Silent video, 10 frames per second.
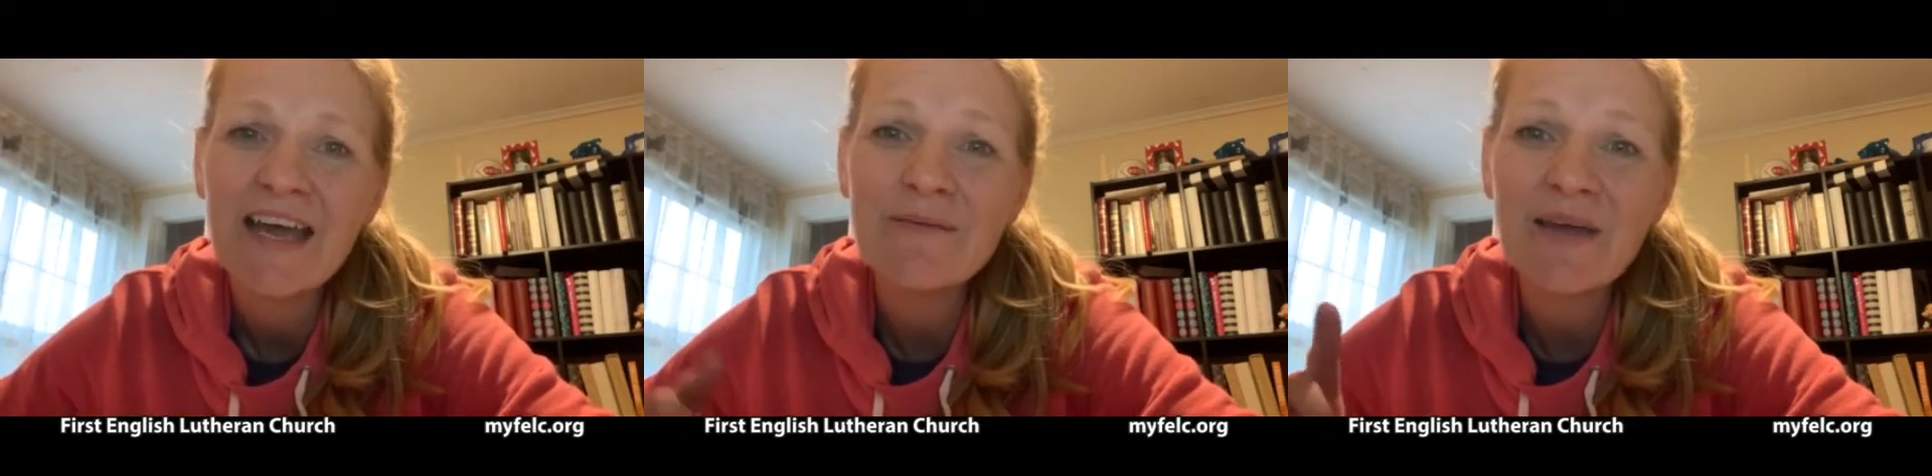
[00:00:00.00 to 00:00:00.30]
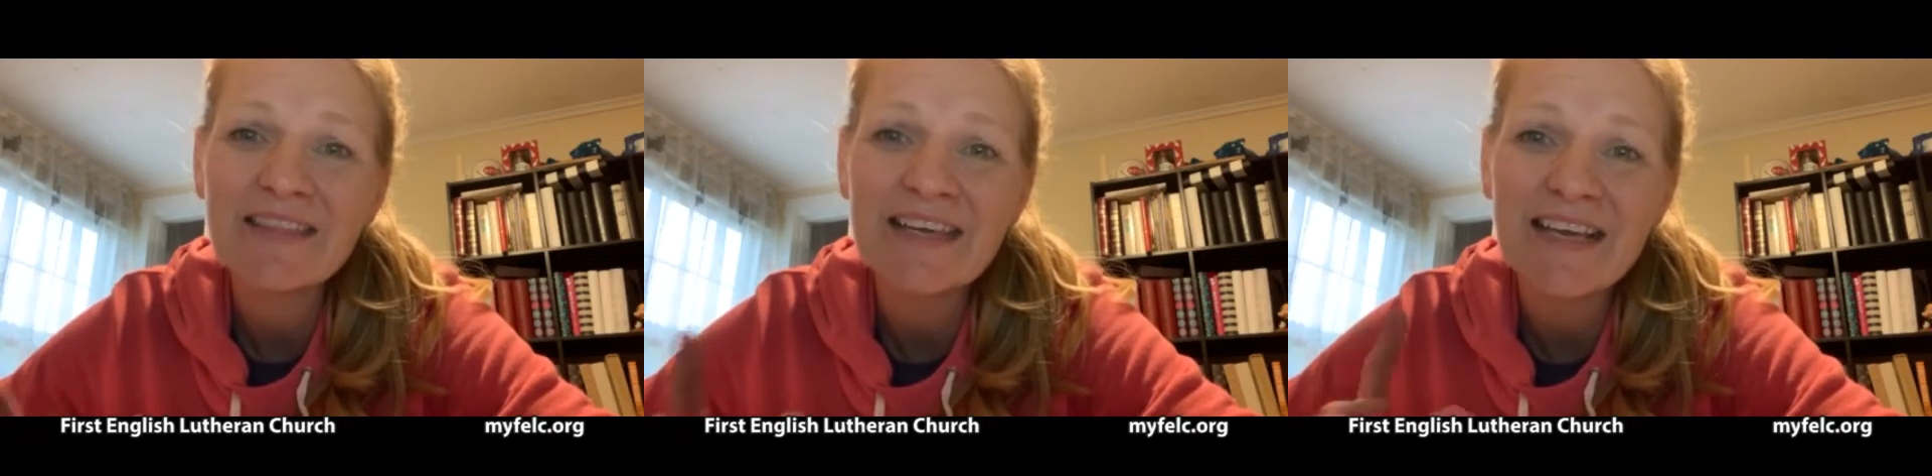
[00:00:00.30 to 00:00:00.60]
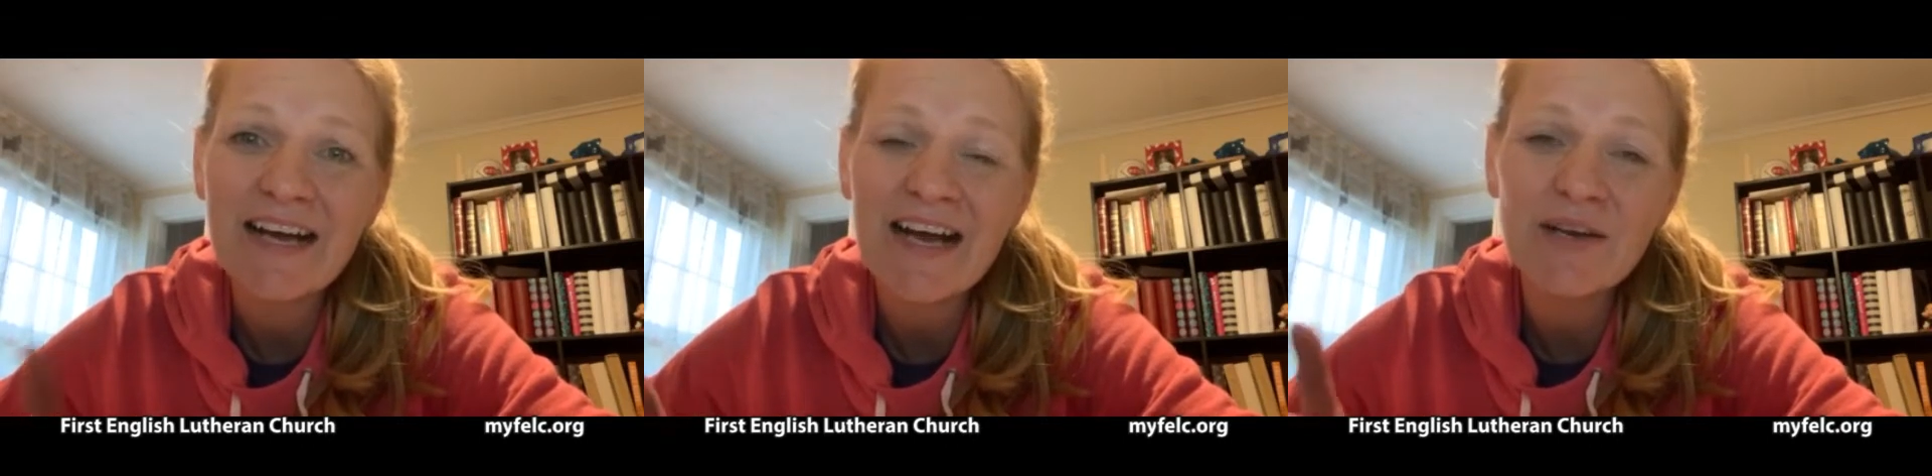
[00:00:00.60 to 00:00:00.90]
and make the
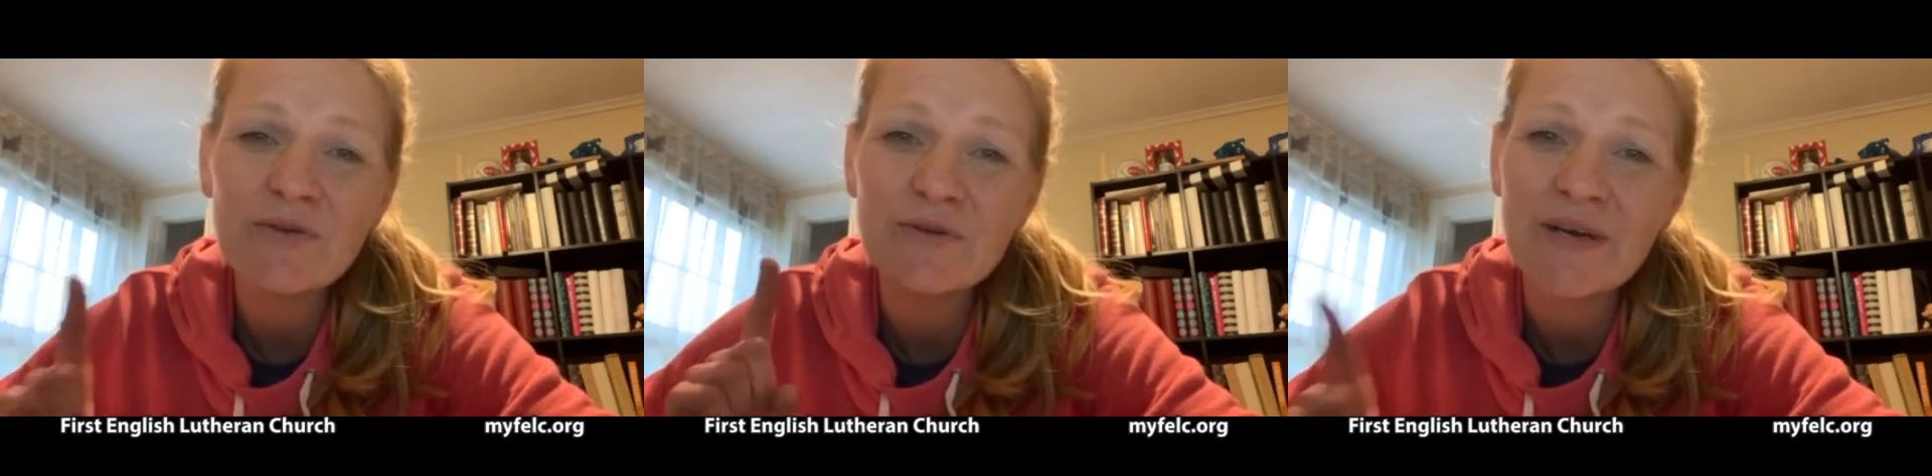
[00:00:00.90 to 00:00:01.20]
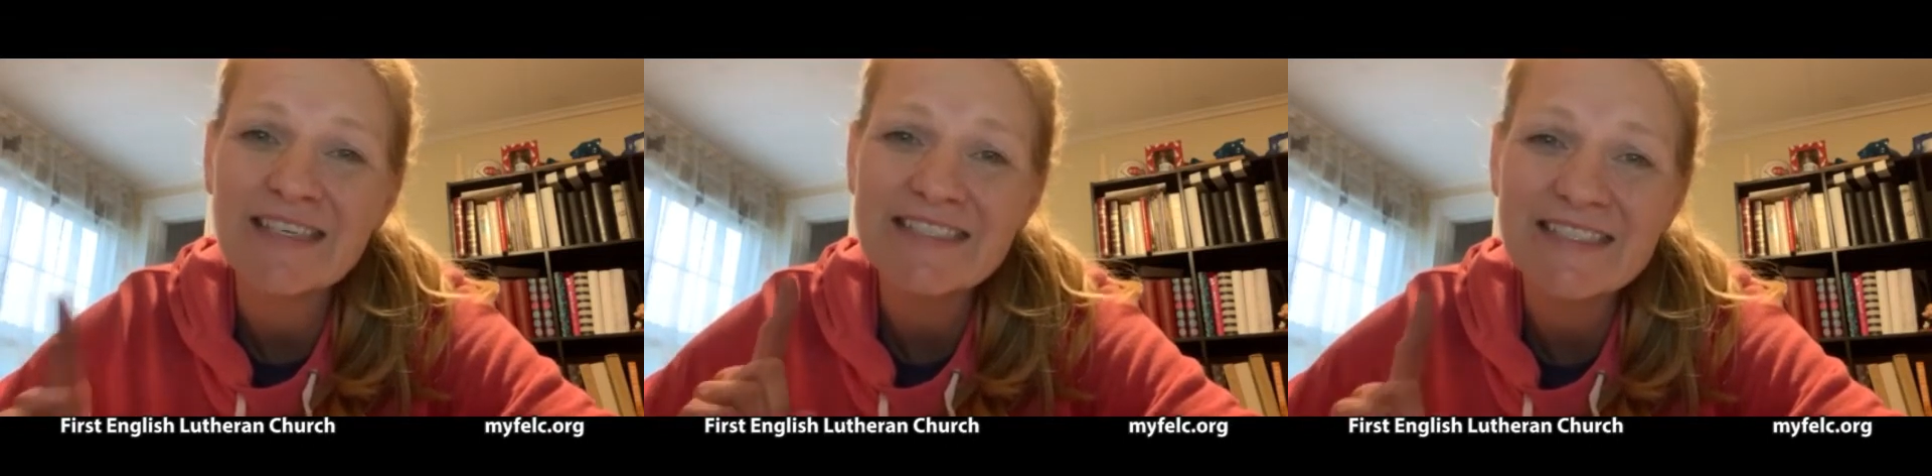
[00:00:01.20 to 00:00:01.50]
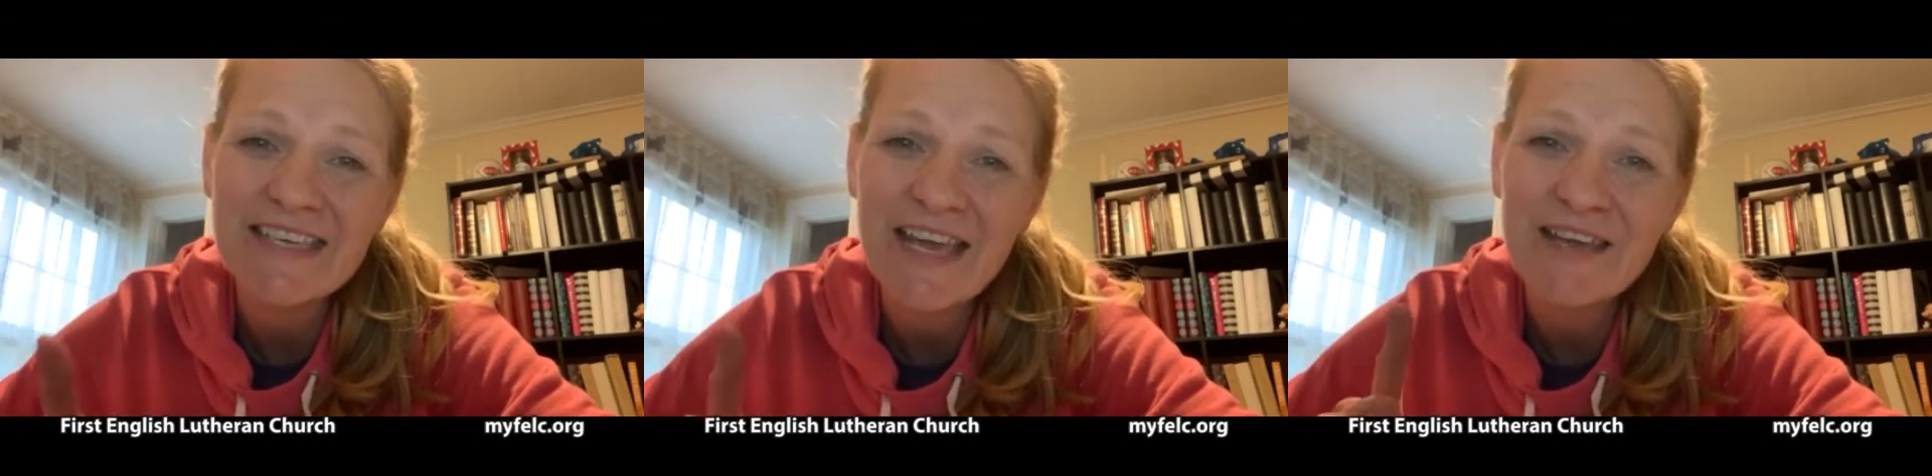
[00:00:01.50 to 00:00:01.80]
God who has
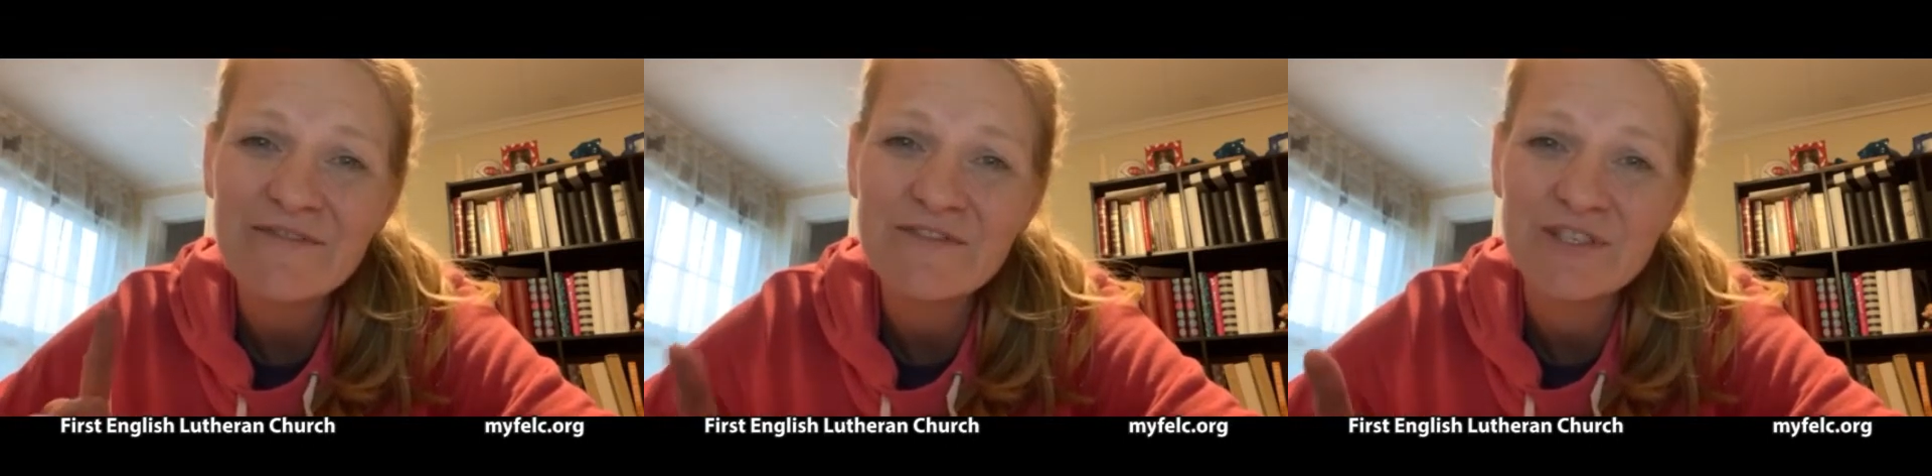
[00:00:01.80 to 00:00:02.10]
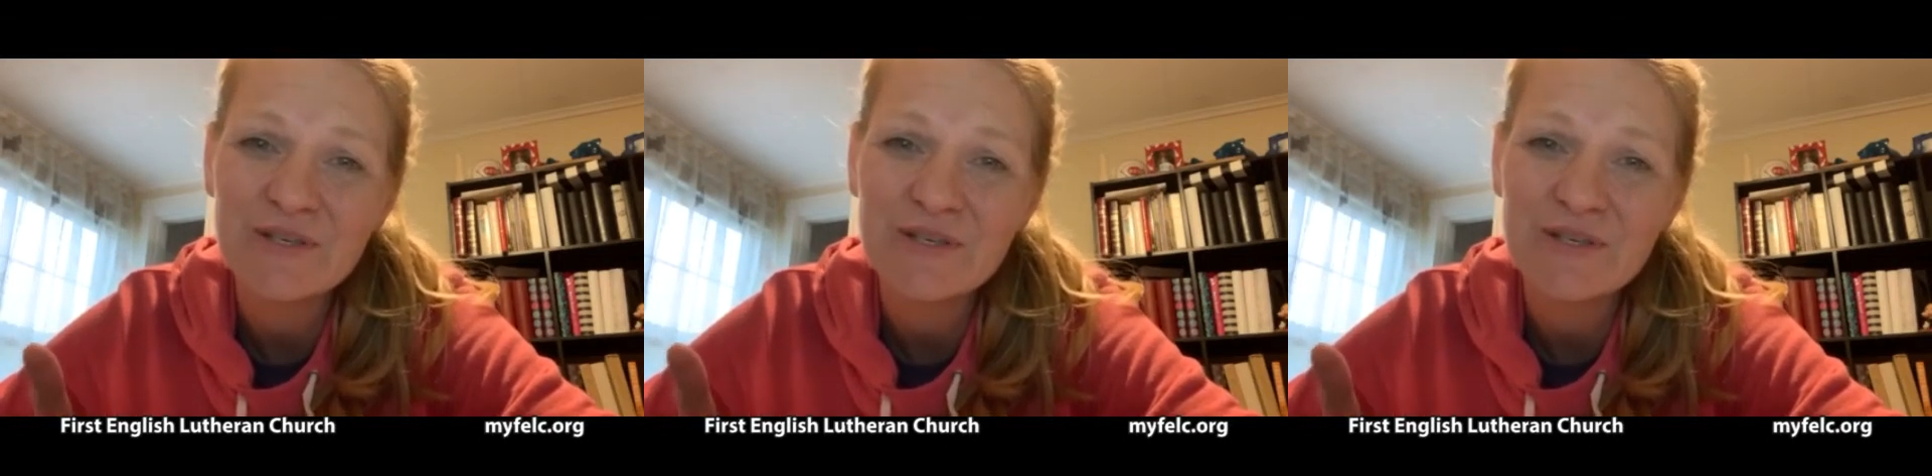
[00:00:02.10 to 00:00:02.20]
saved